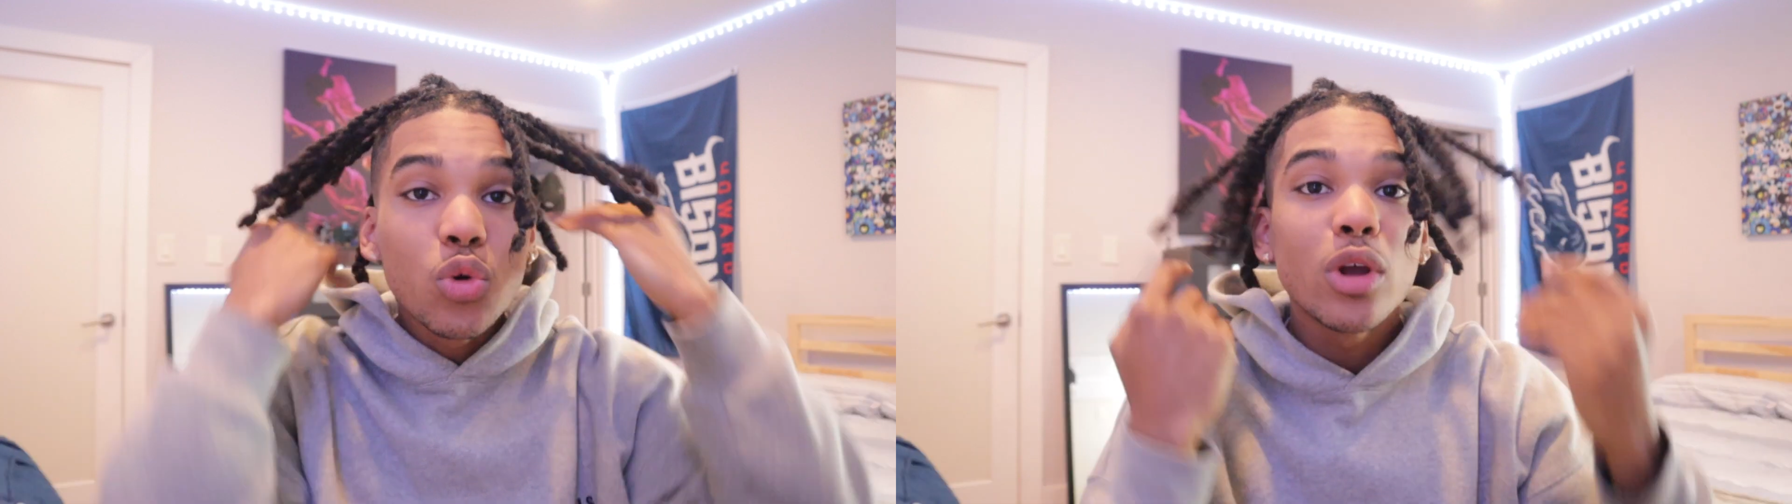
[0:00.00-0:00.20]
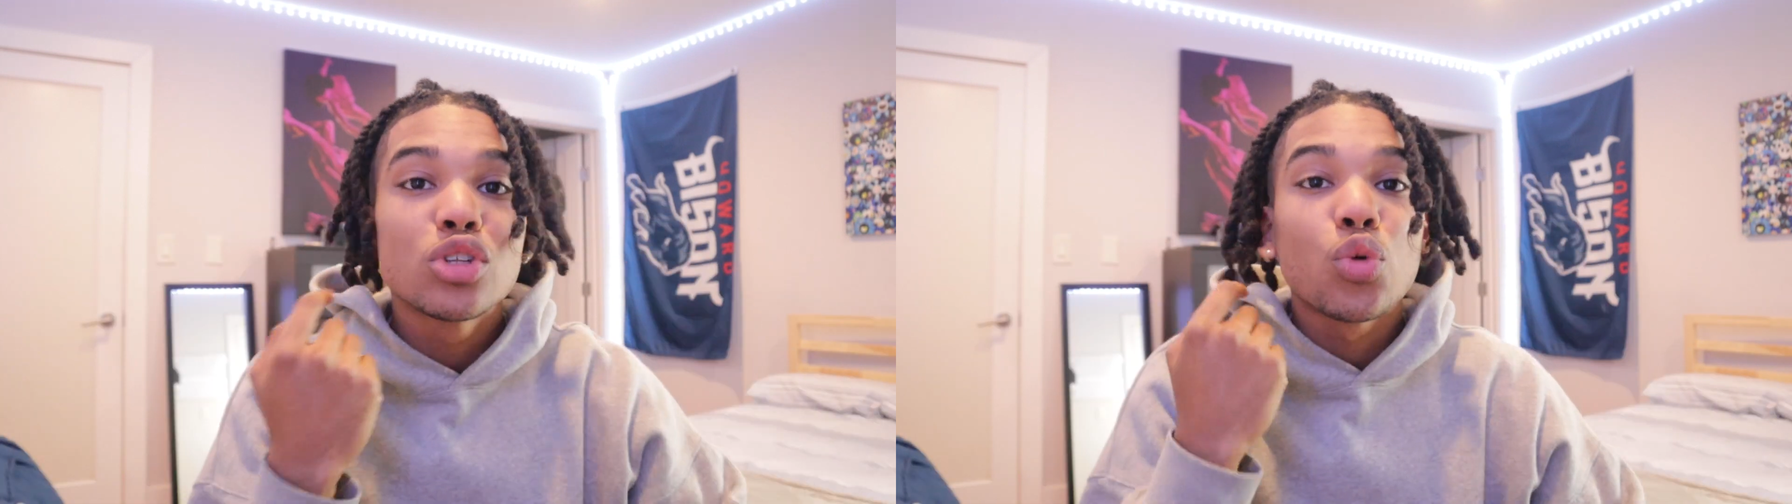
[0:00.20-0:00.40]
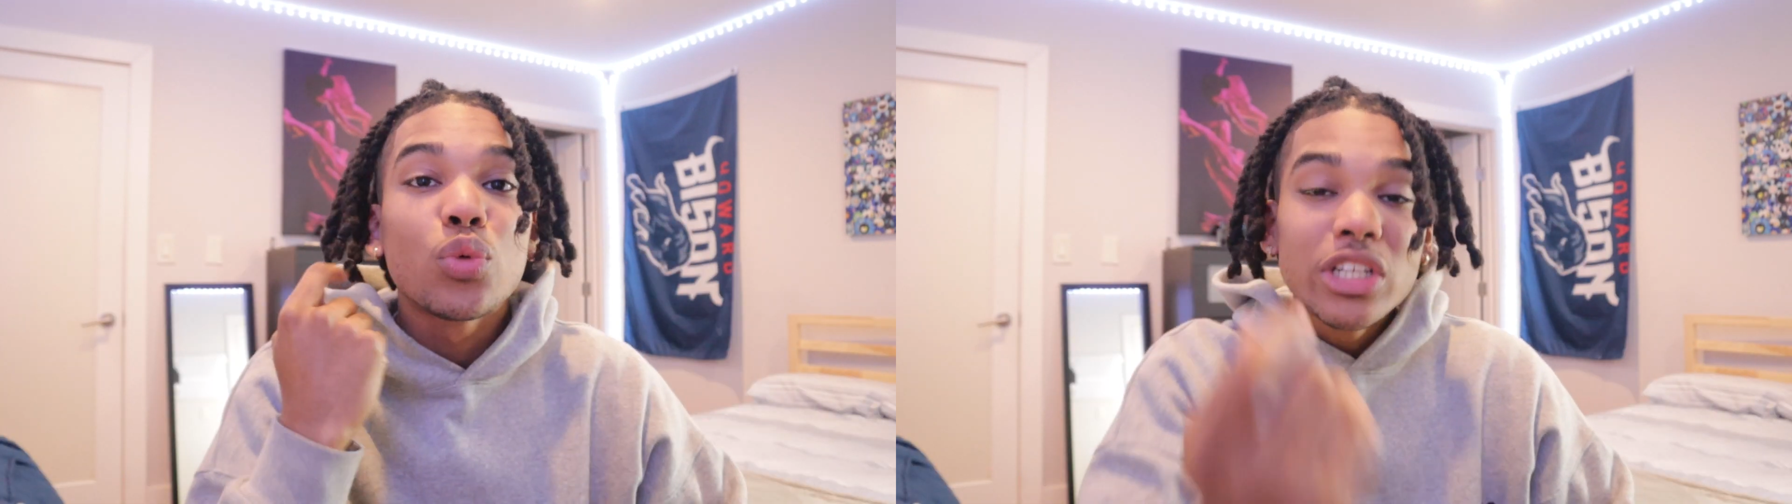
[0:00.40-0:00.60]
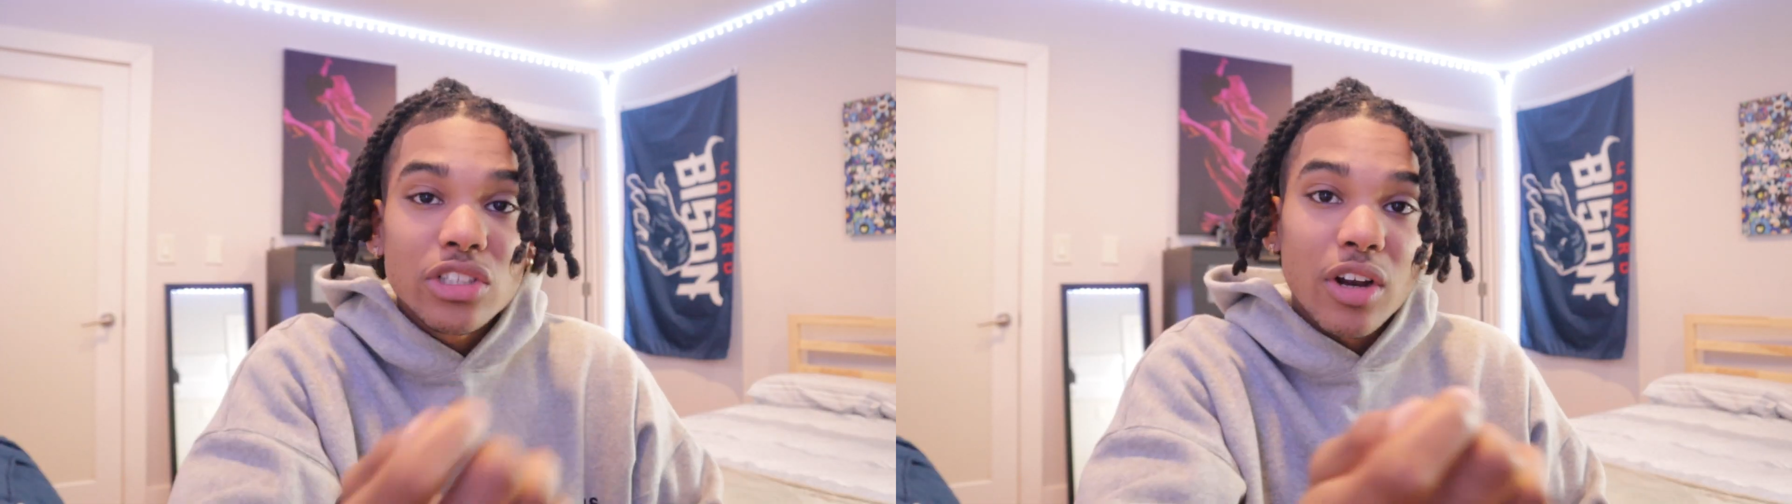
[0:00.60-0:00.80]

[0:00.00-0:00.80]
going to reach